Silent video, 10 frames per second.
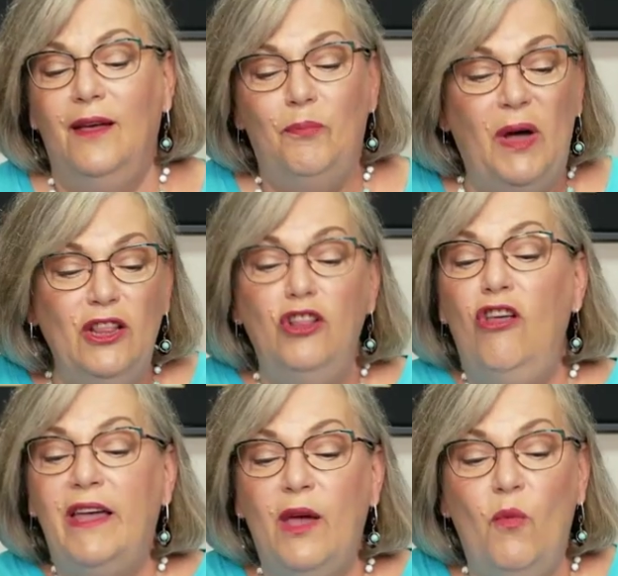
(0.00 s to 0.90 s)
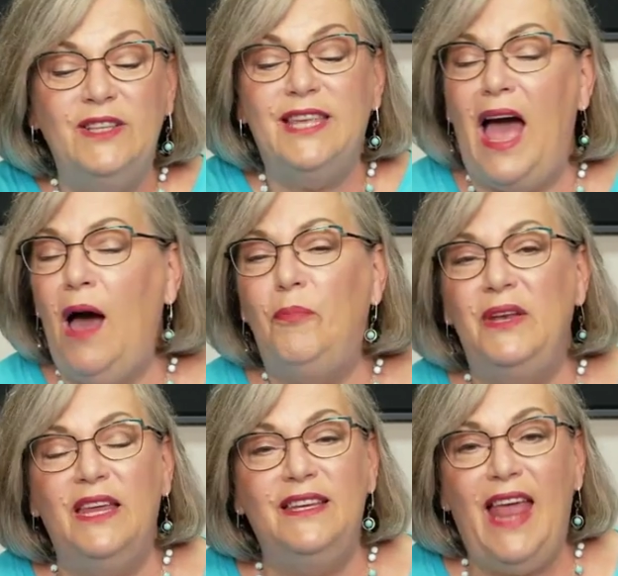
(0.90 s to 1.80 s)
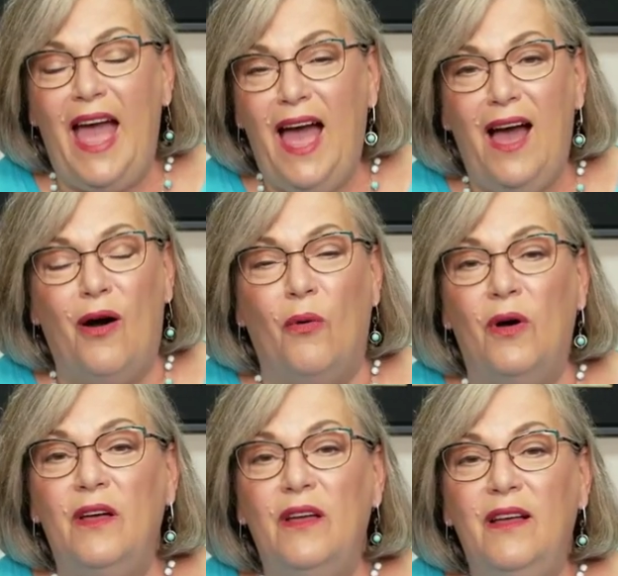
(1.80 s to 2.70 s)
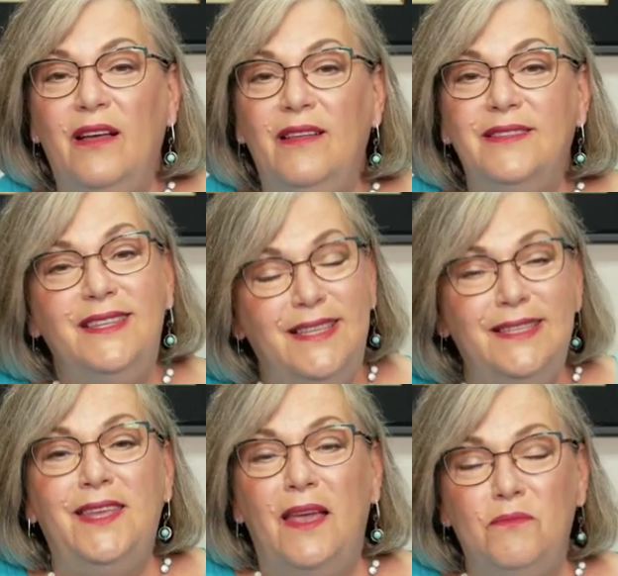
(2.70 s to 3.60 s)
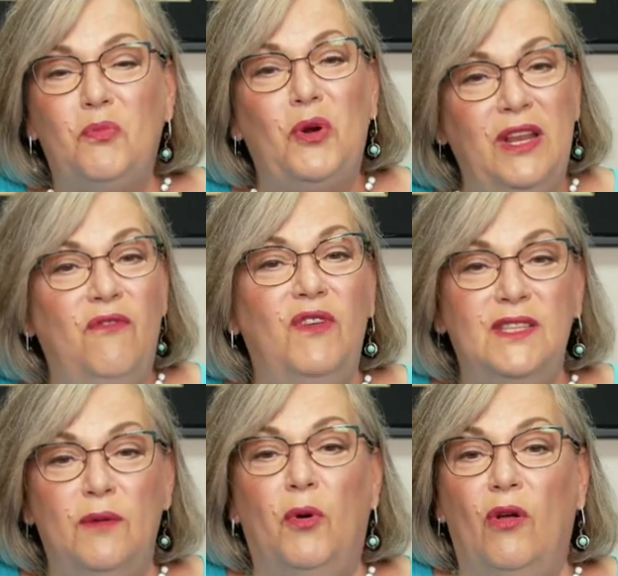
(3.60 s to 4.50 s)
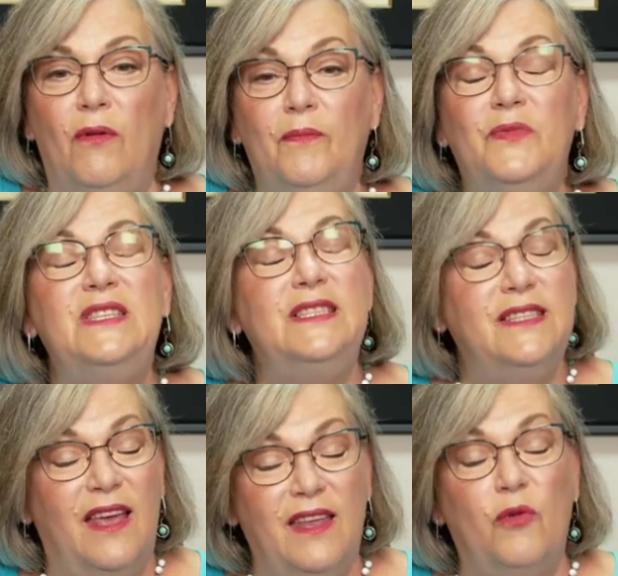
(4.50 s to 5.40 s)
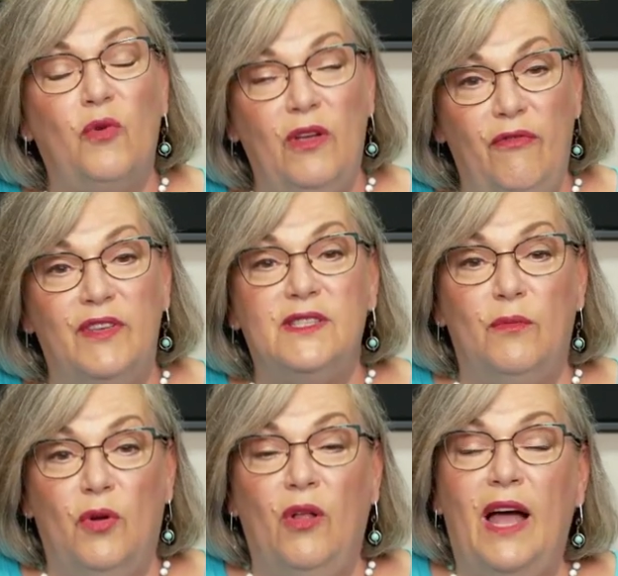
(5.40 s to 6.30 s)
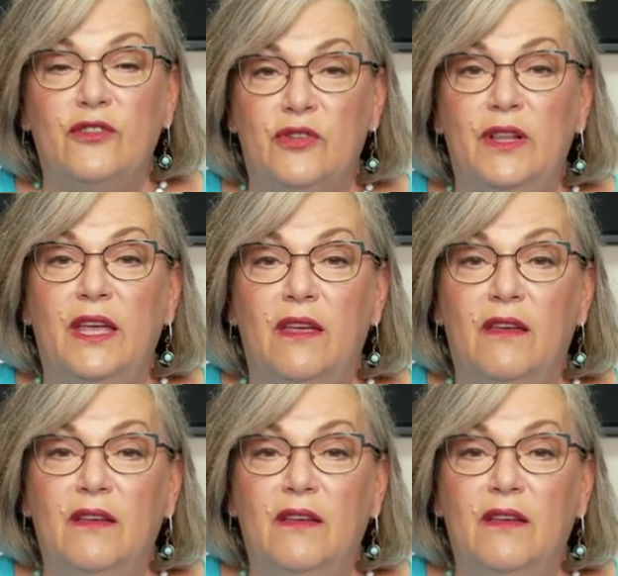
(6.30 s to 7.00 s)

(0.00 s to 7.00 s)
But look at what's happening now. This is getting pretty visible. This is getting real visible, actually.